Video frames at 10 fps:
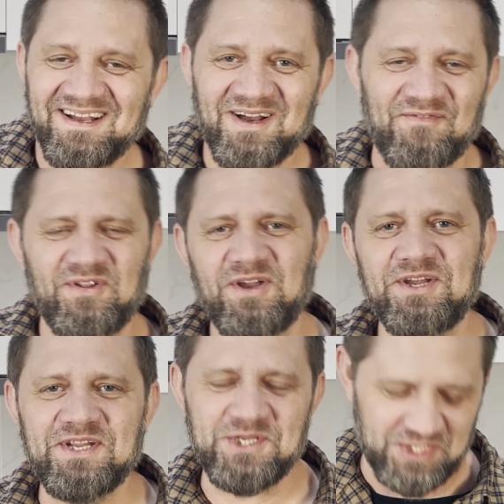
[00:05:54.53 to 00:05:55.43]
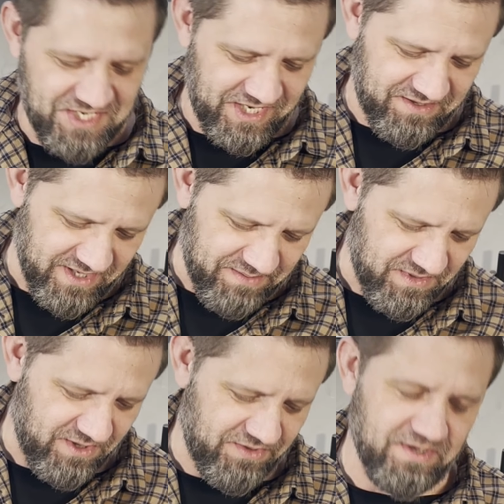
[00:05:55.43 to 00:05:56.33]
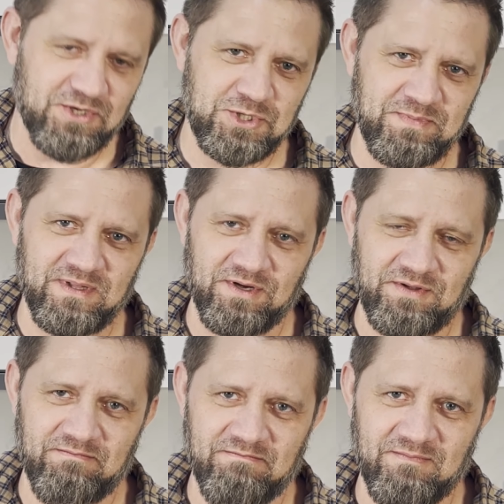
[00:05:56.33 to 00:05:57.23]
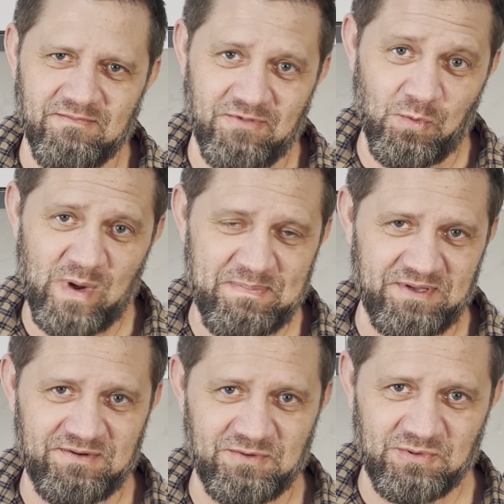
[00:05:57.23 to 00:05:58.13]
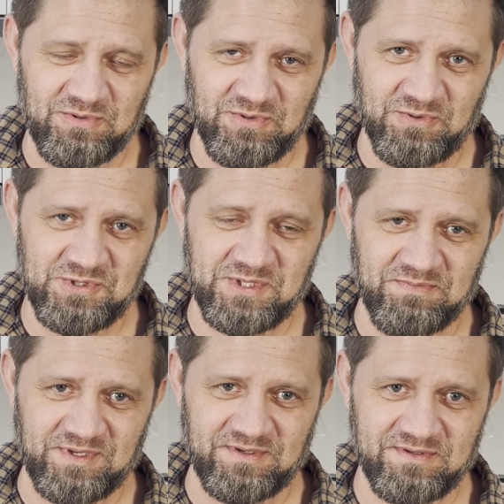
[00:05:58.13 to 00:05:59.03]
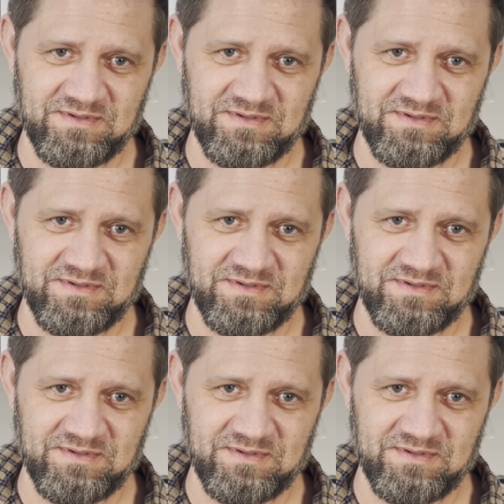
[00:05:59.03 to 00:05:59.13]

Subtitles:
I feel like it needs a nickname though. I think it should be like the weapon or something.